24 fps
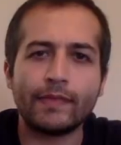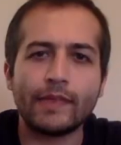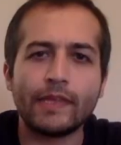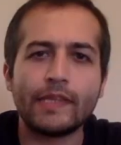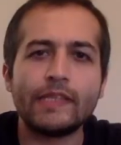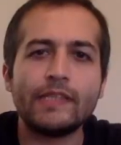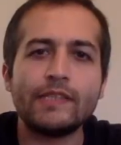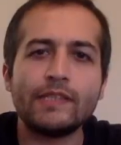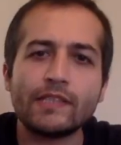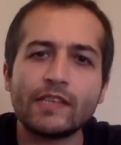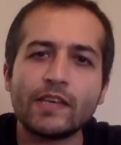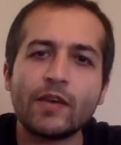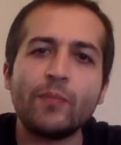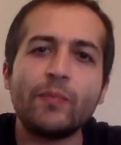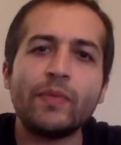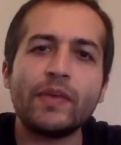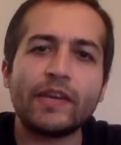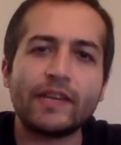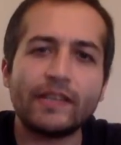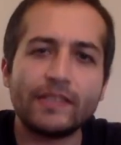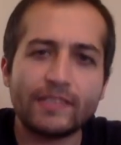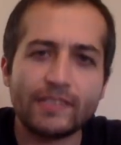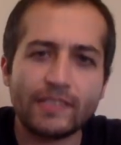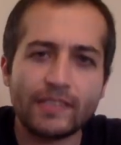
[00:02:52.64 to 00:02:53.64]
This can be
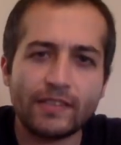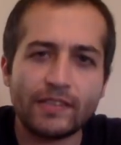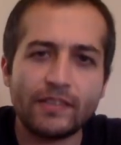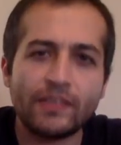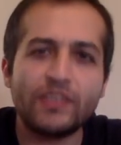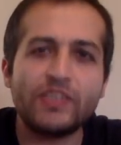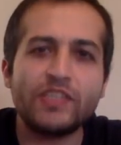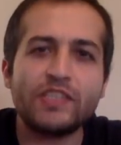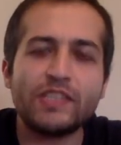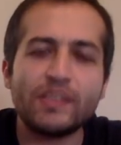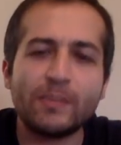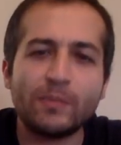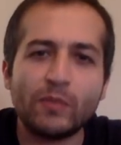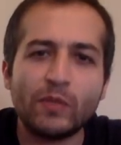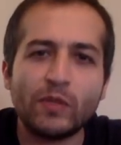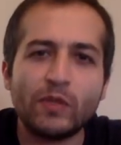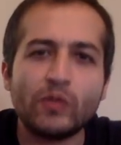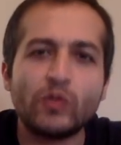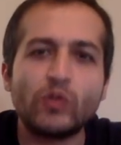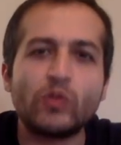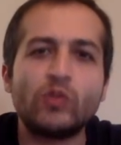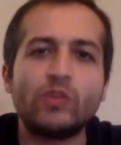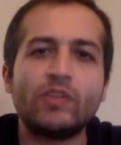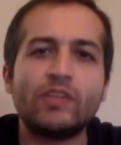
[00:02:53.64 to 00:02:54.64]
considered similar
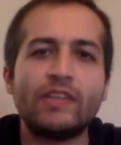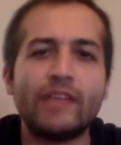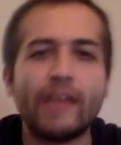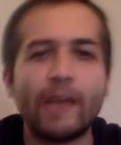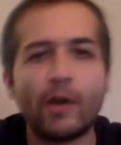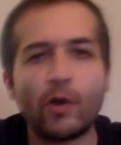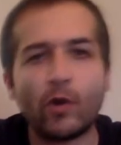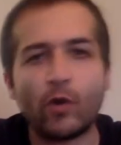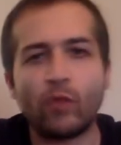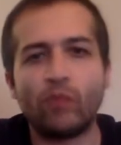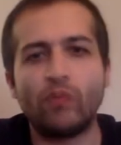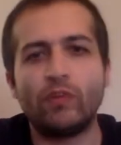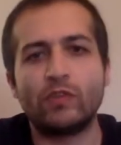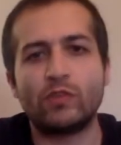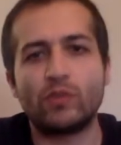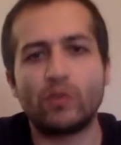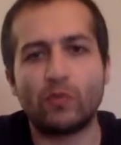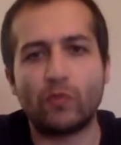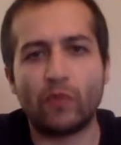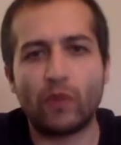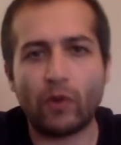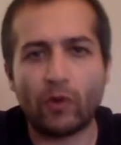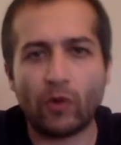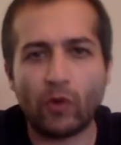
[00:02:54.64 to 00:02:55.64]
to the narrowness
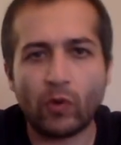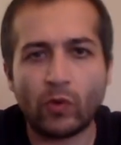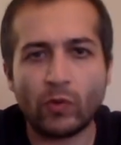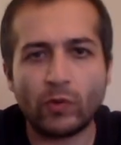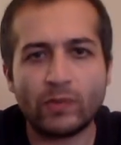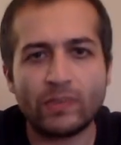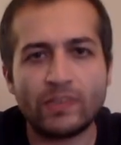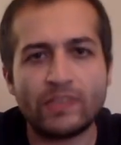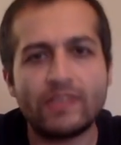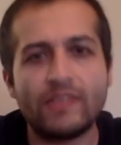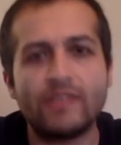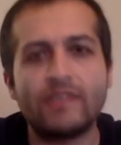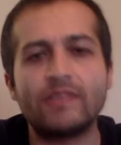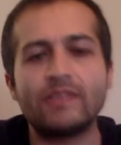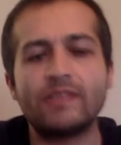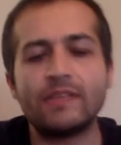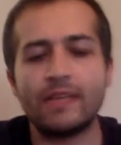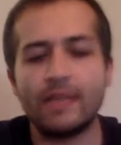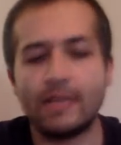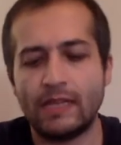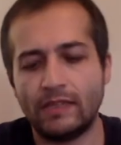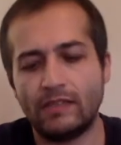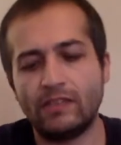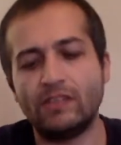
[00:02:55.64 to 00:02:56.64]
of a road, since
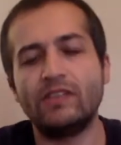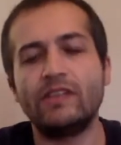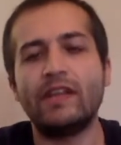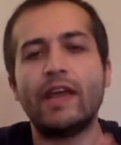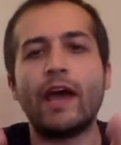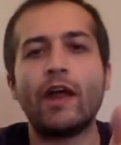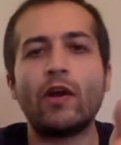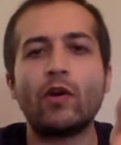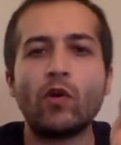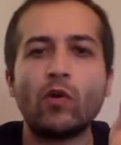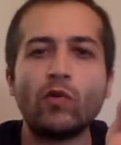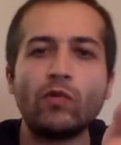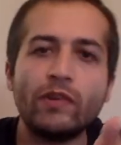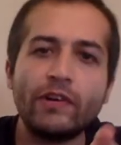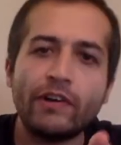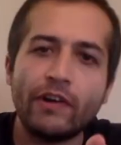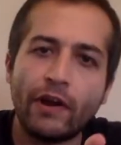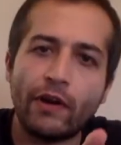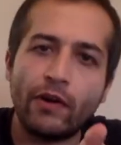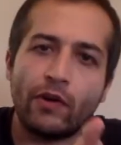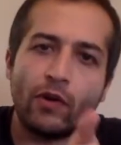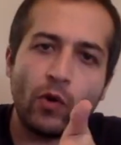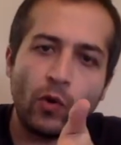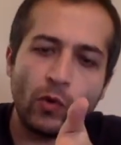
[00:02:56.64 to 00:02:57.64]
the narrower
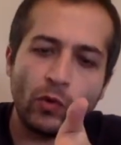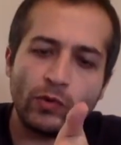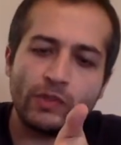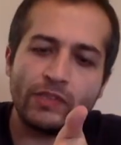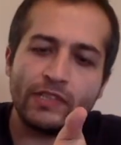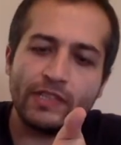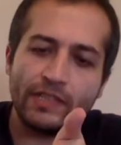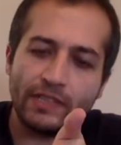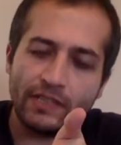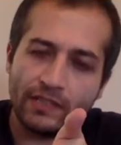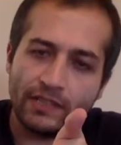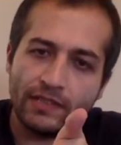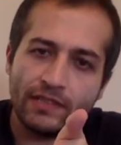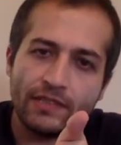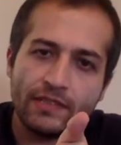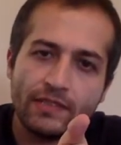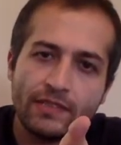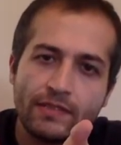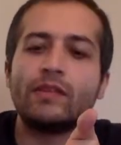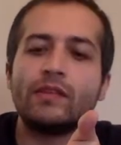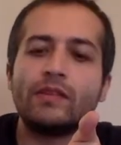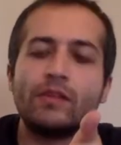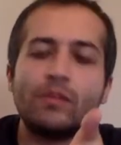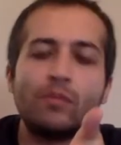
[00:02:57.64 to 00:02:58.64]
a road
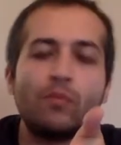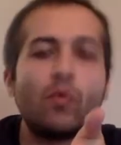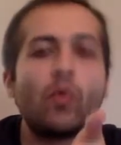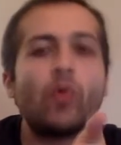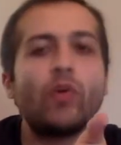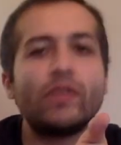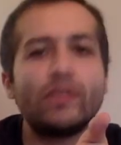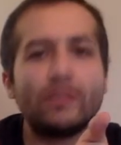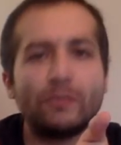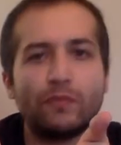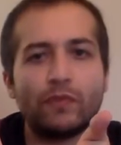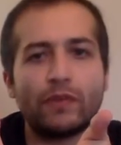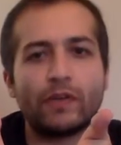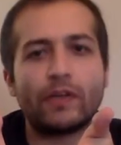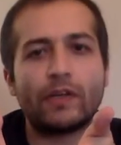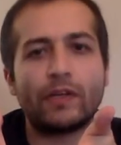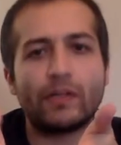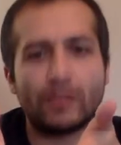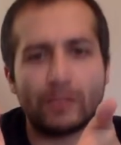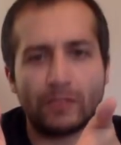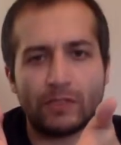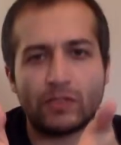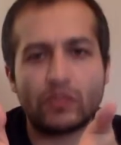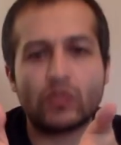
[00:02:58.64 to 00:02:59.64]
is, the more difficult
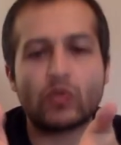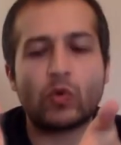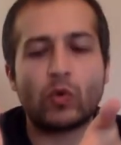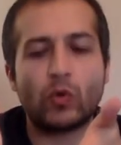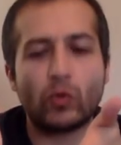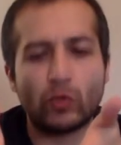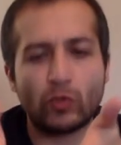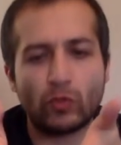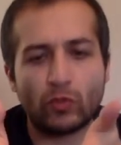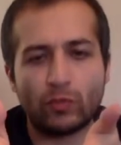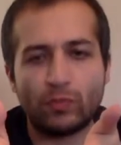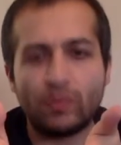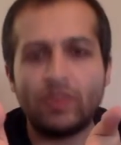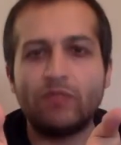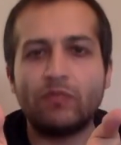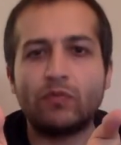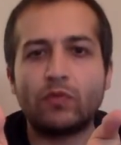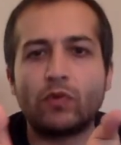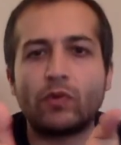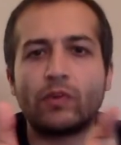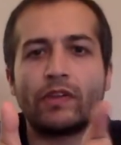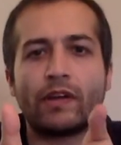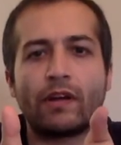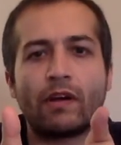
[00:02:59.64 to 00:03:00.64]
it's going to be
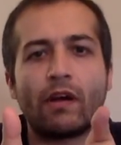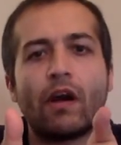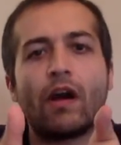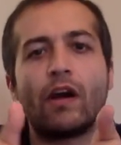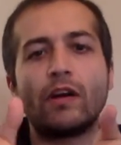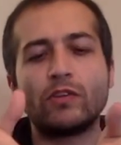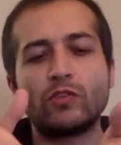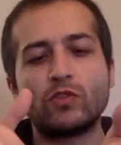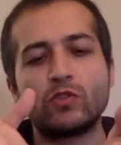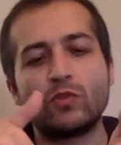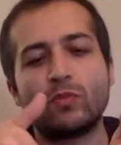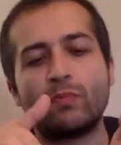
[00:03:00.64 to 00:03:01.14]
for the cars to